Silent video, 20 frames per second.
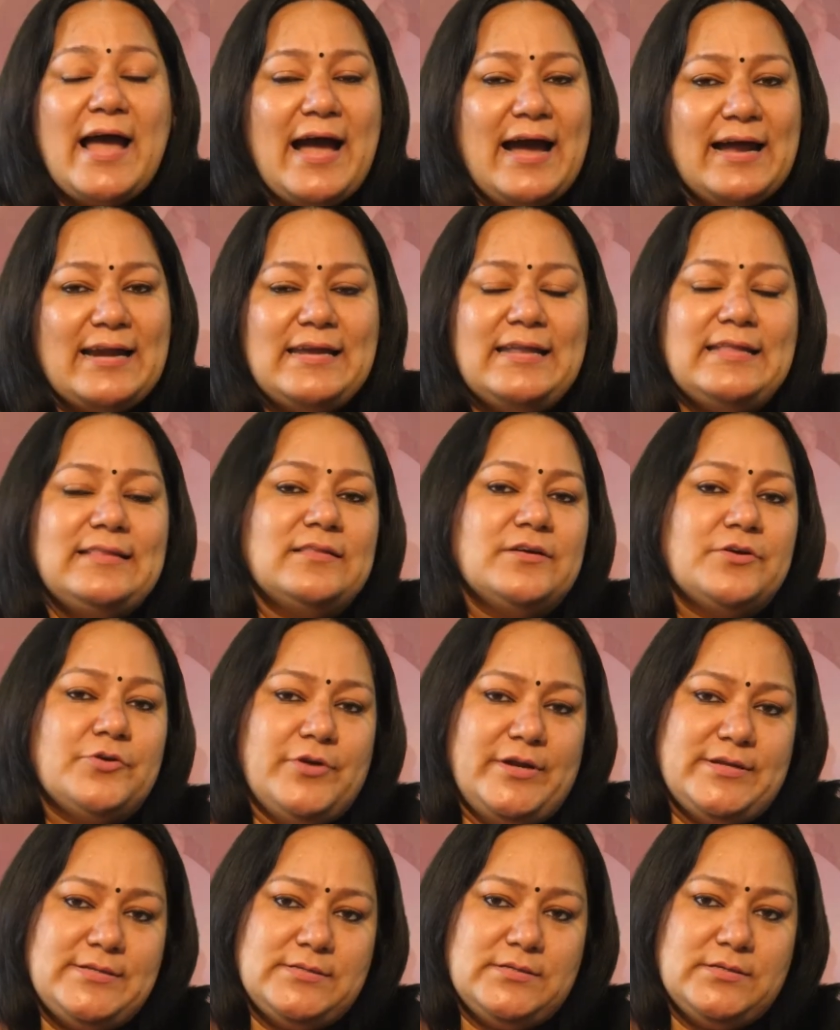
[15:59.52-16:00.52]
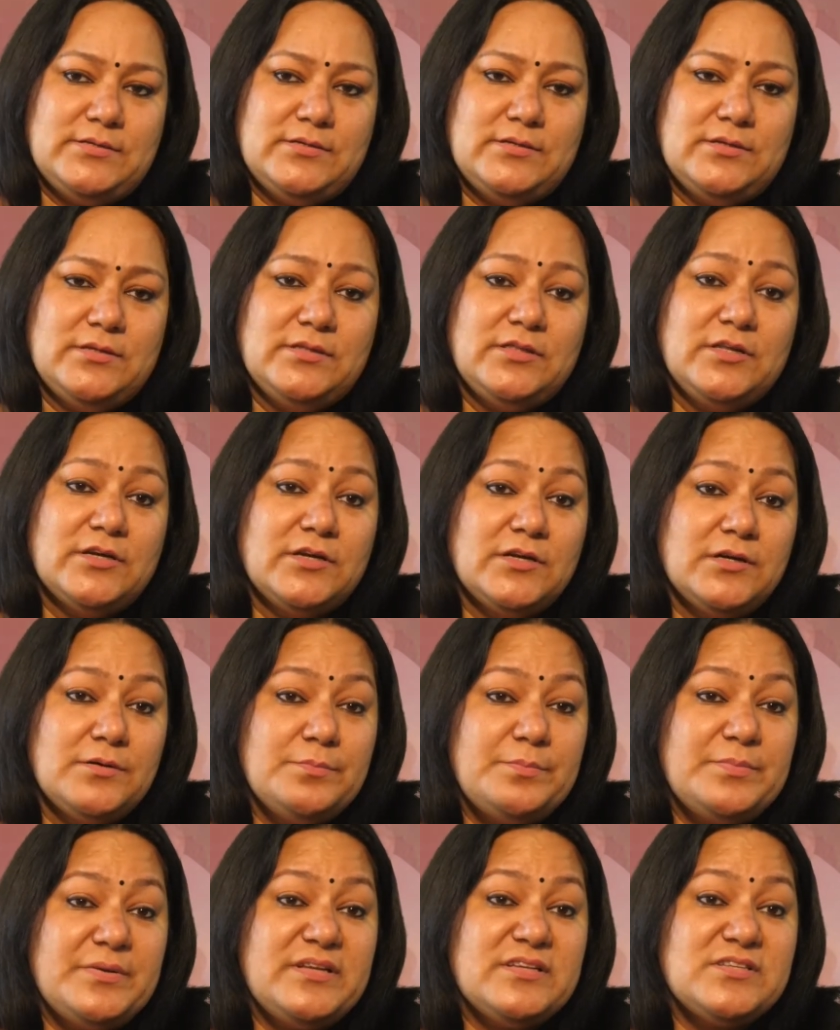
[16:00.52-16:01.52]
handling the crisis the
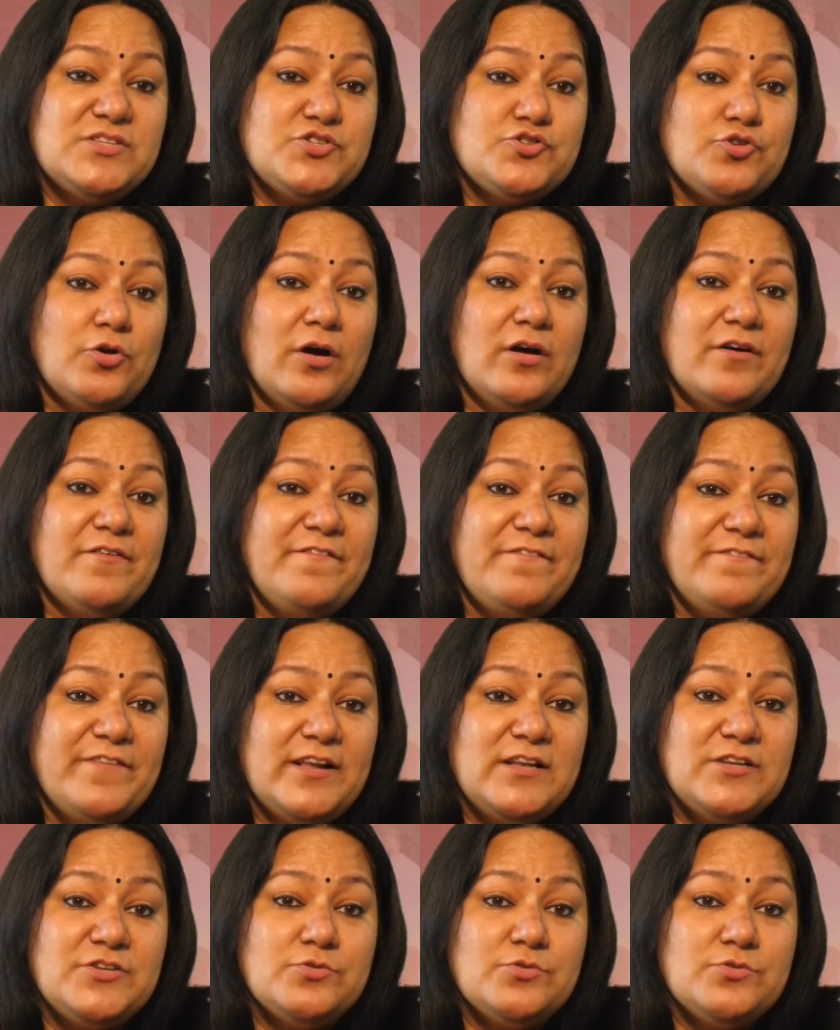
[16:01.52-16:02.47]
company's stock fell